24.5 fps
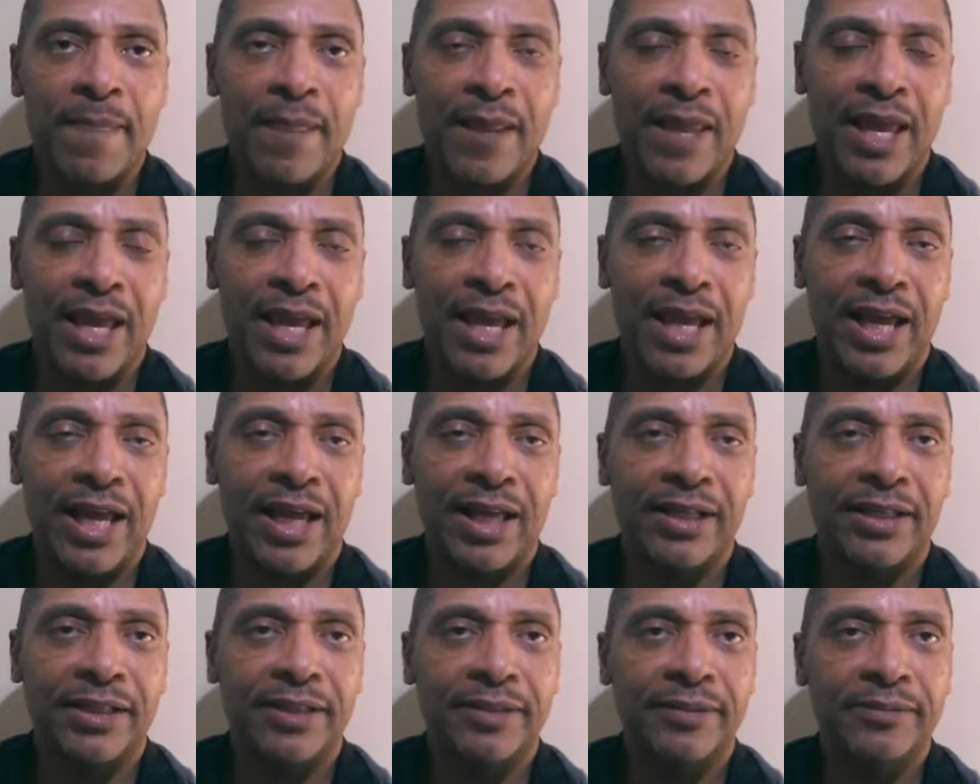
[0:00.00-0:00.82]

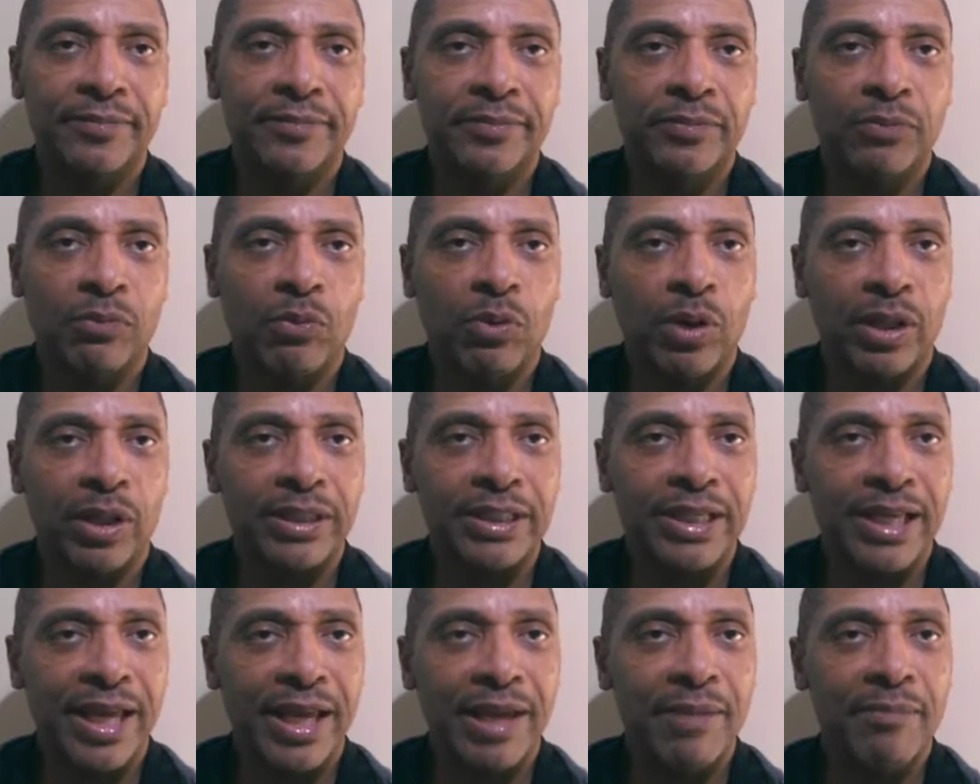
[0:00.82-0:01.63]
And what
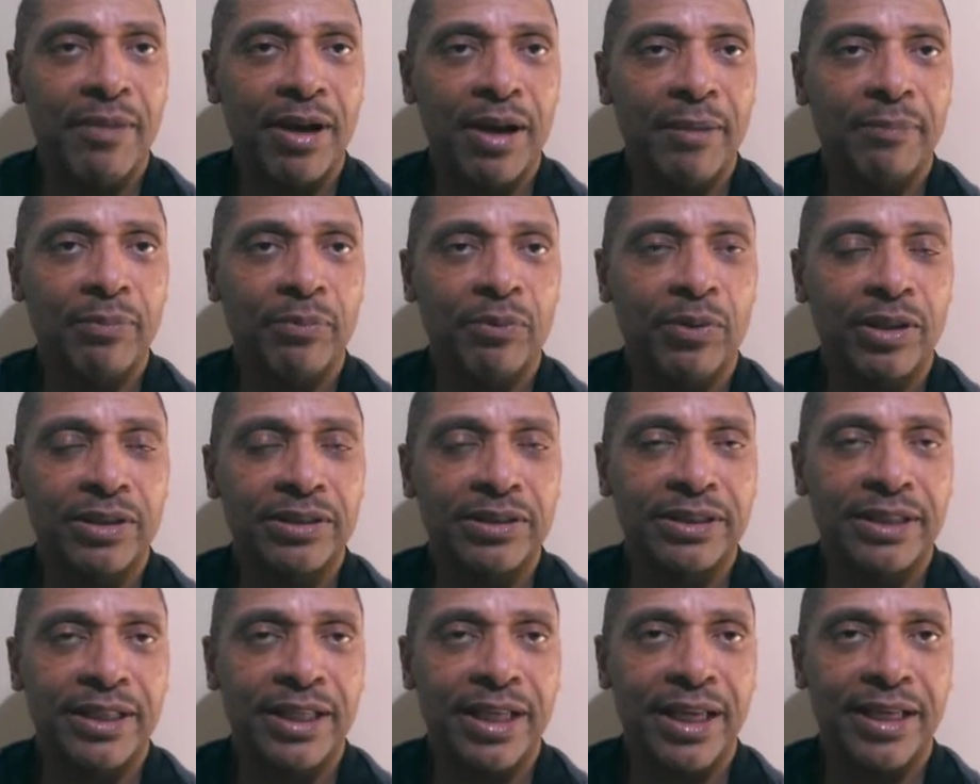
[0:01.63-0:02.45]
came up
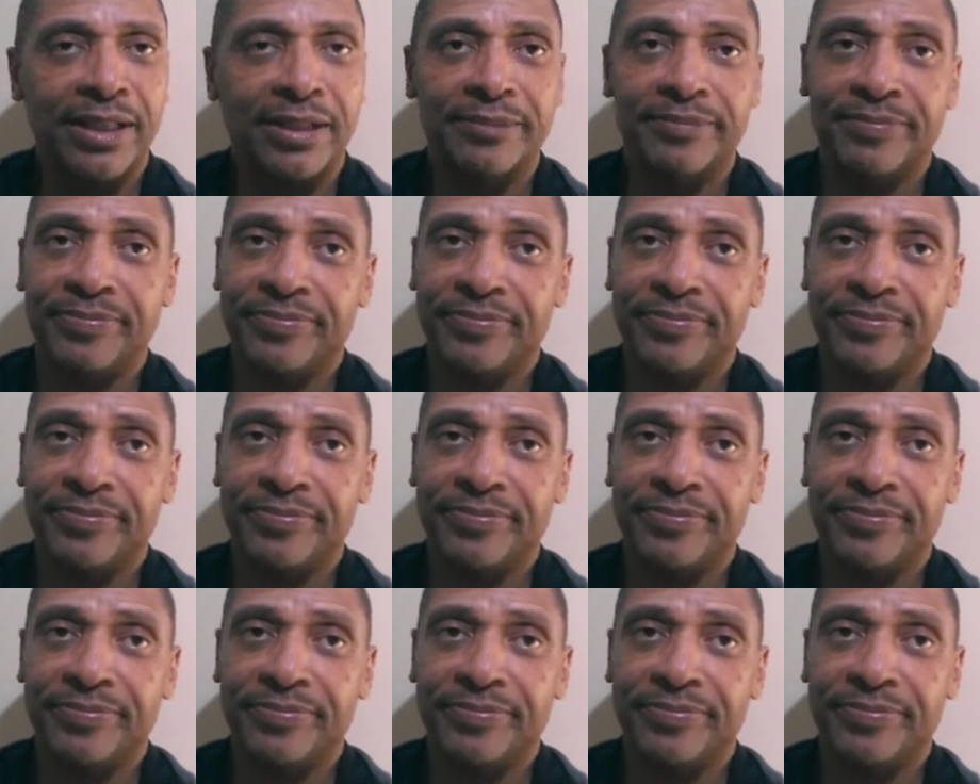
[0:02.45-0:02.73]
was that